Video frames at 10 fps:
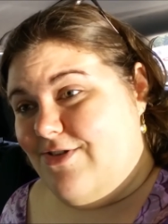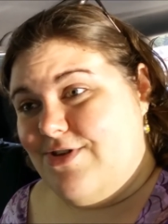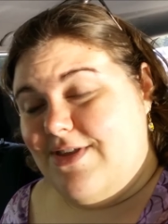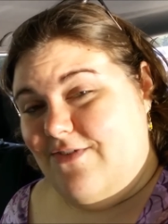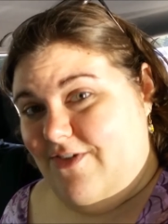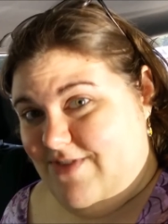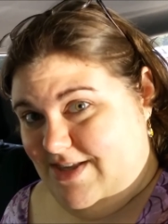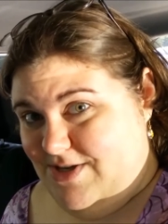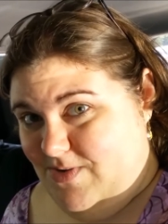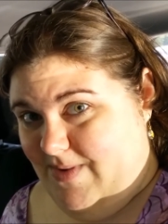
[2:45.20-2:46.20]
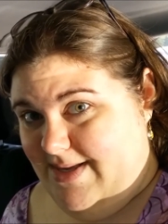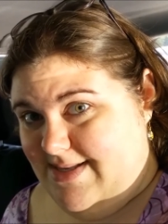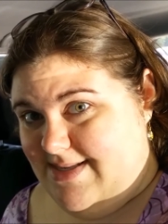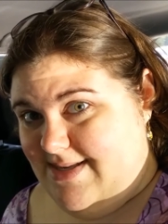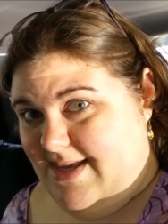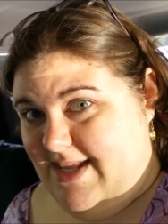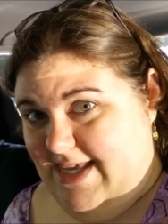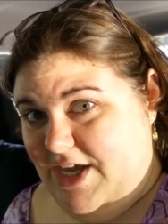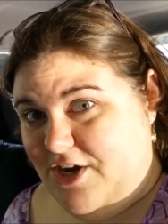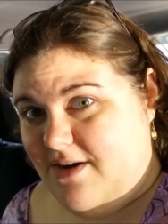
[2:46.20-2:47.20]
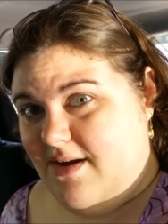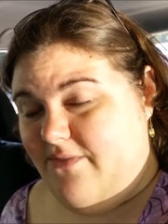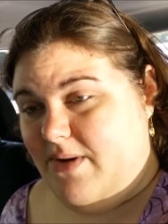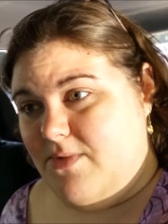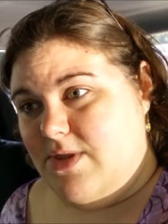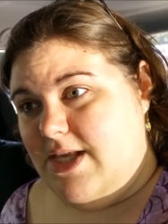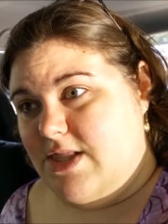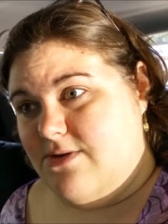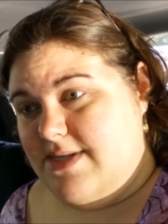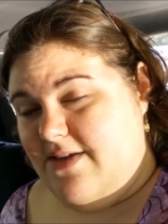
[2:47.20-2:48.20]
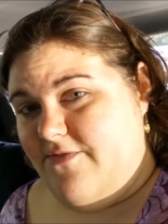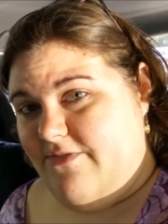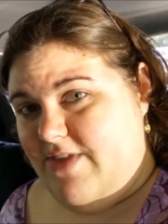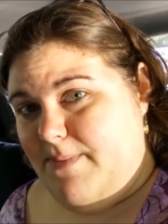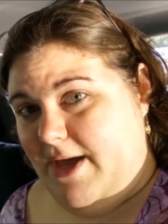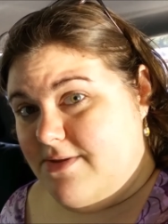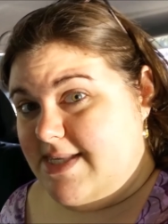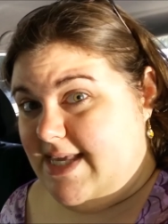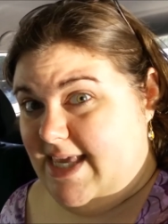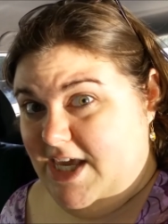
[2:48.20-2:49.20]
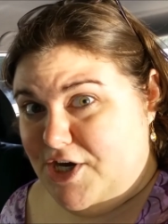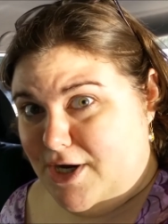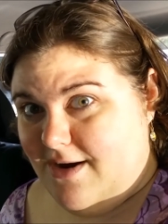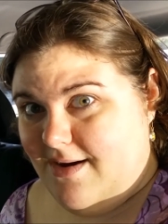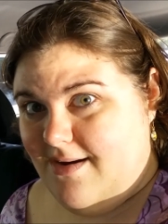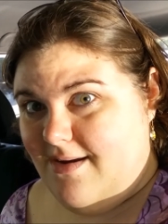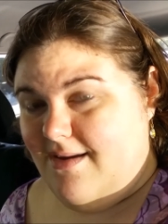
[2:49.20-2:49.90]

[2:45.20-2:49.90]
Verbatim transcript: There's only 52 weeks in a year. If I'm only losing 50 pounds a year.